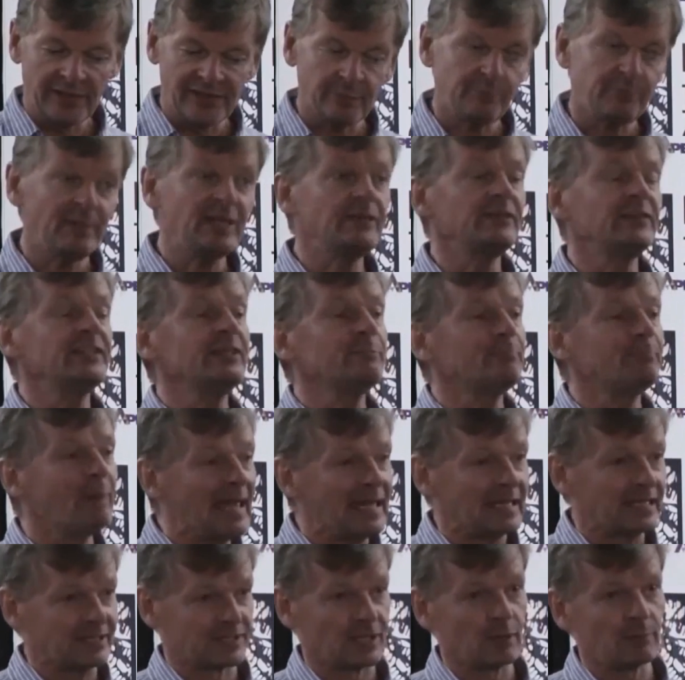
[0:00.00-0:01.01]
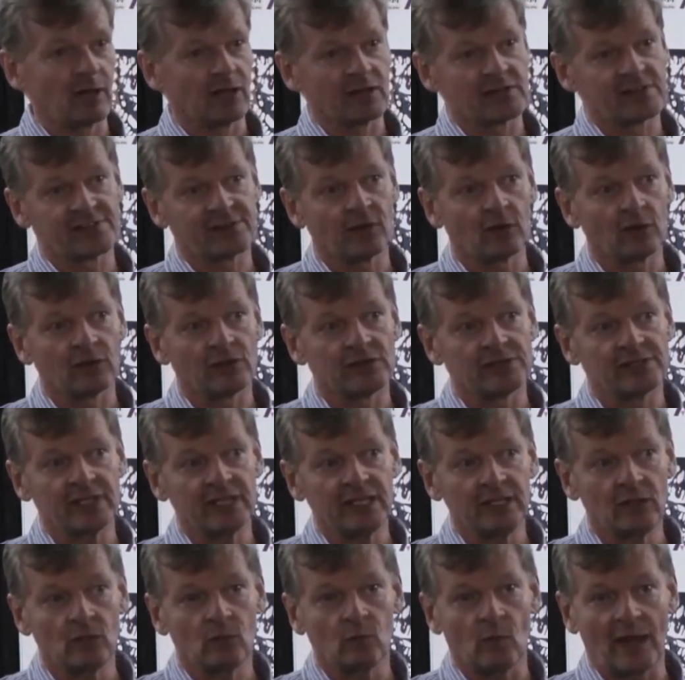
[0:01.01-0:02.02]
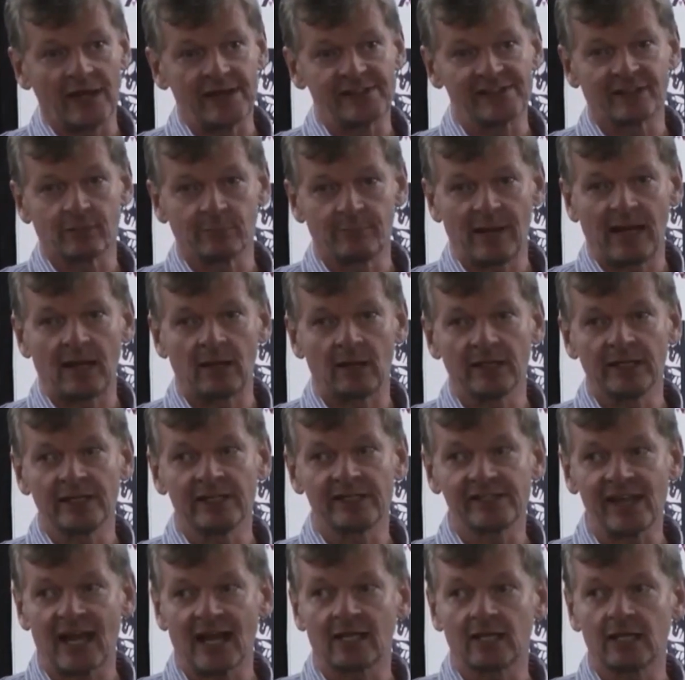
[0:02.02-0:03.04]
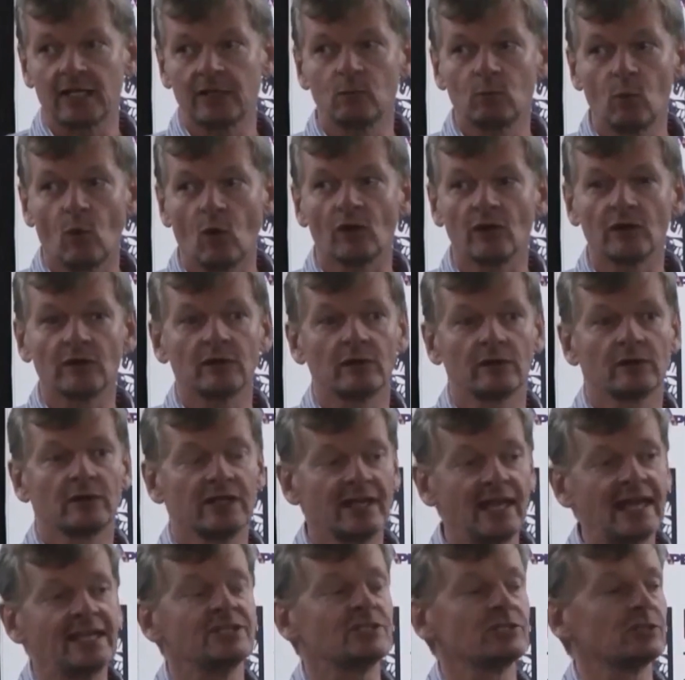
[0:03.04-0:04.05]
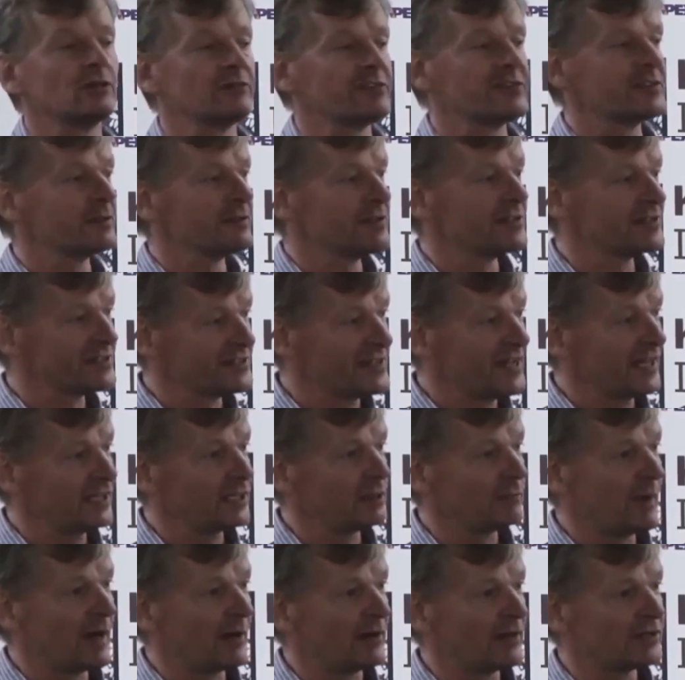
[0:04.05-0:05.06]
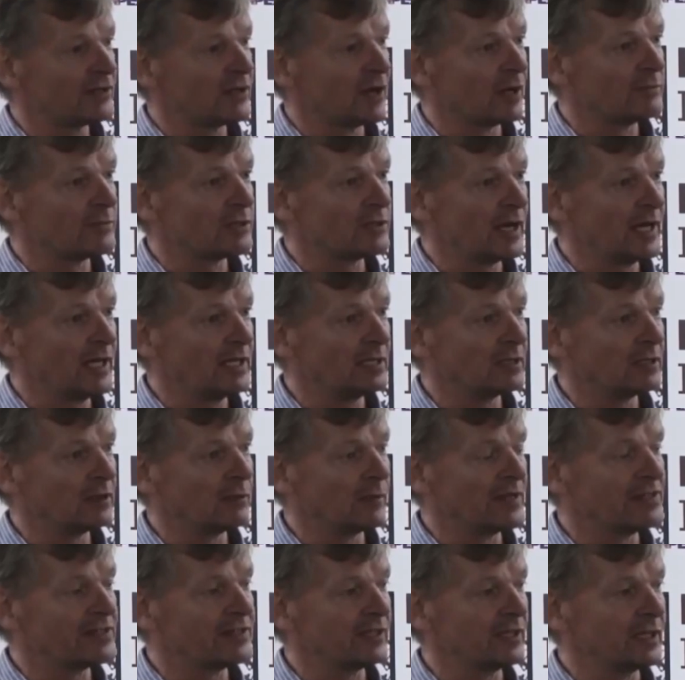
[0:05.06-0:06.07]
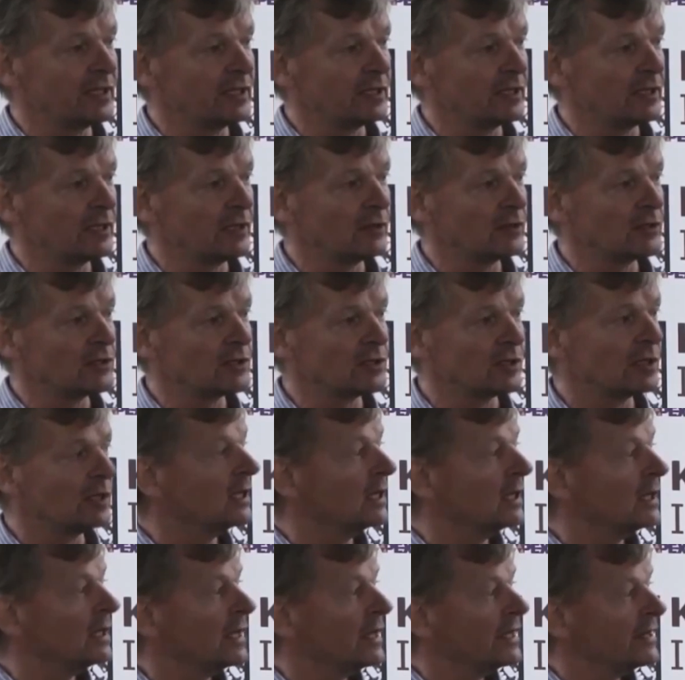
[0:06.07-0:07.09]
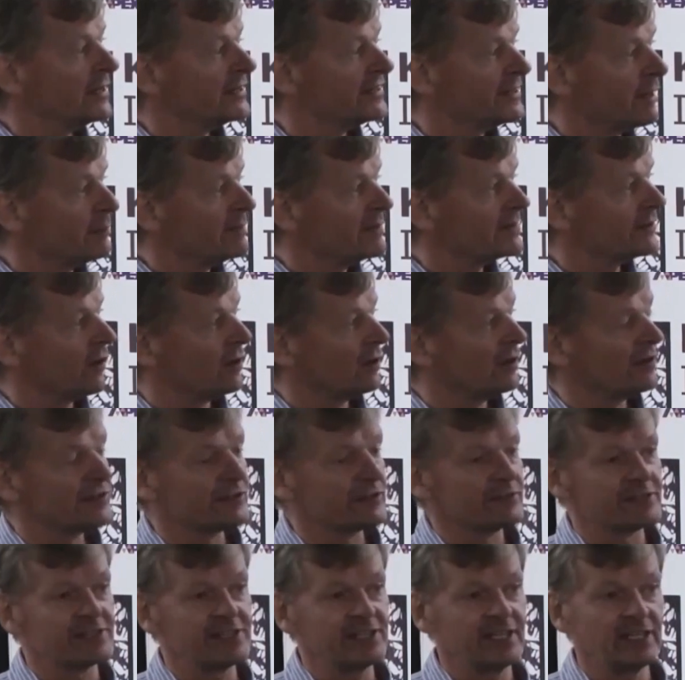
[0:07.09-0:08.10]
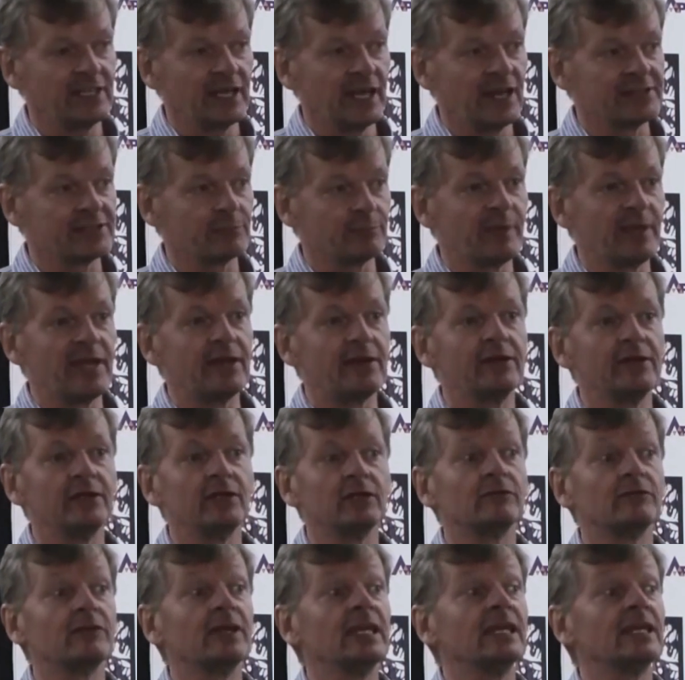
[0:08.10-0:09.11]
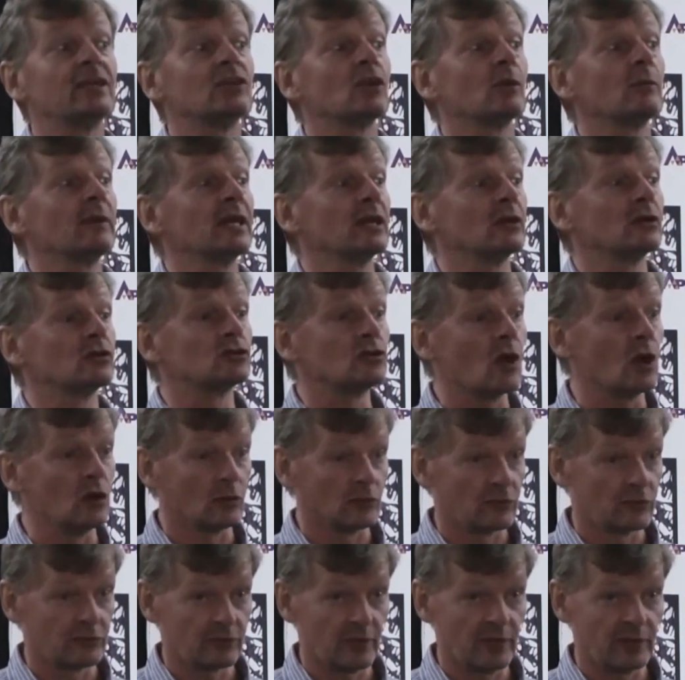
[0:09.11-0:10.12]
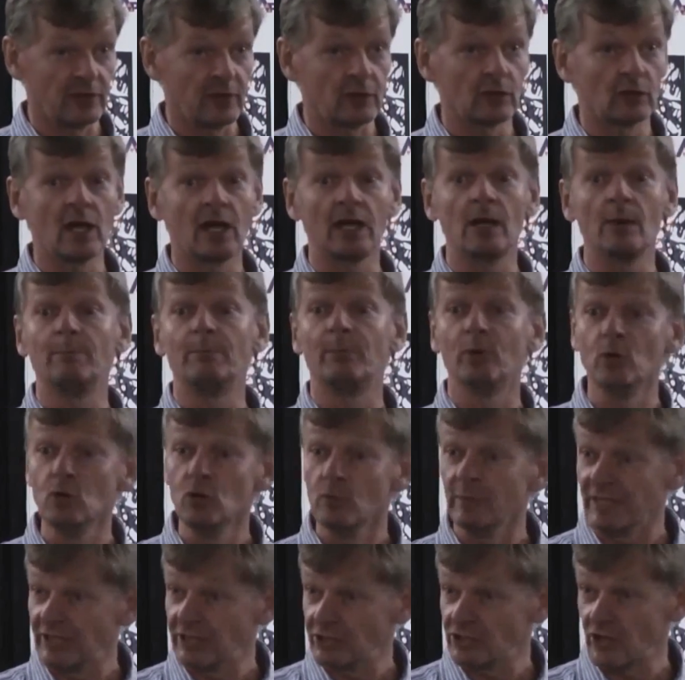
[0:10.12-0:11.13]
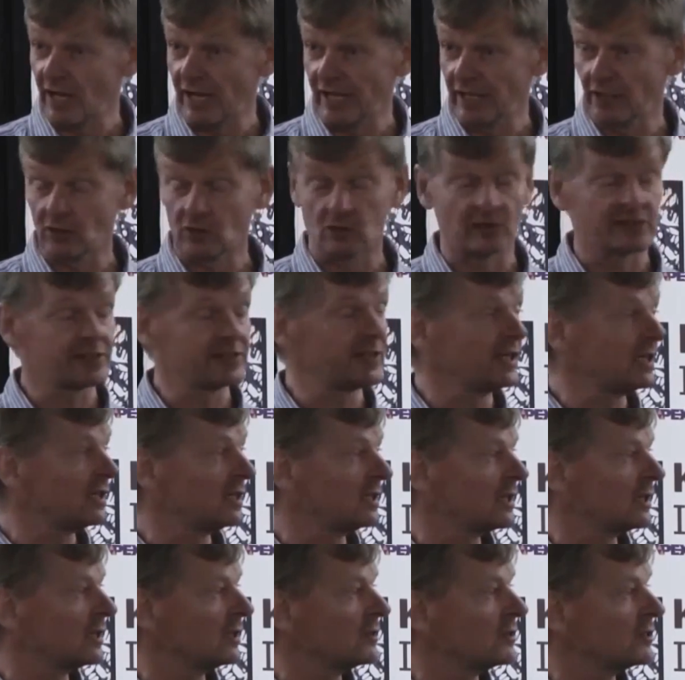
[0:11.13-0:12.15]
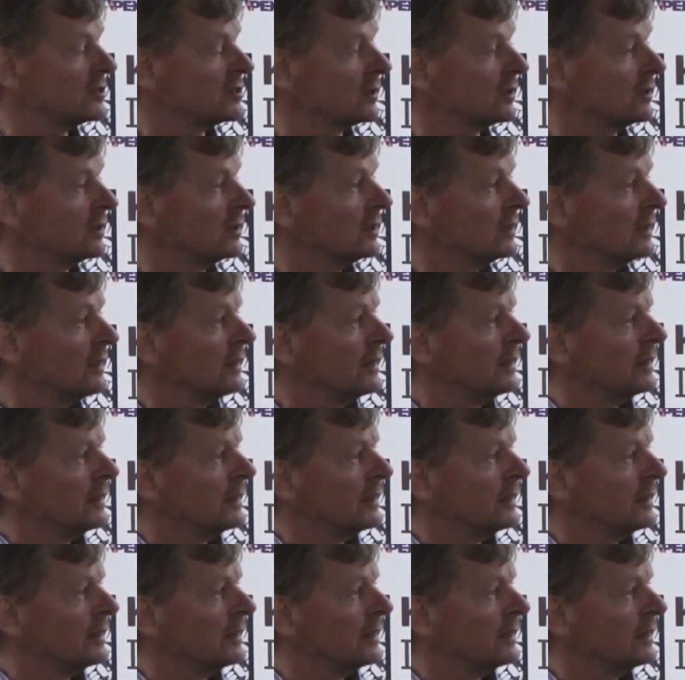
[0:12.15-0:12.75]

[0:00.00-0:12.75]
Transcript: There's a bit of a debate amongst scholars in the West about exactly what the nature of Sasanian maritime trade in the Western Indian Ocean. Some scholars have seen it as a period of economic growth and a boom in trade across the Indian Ocean.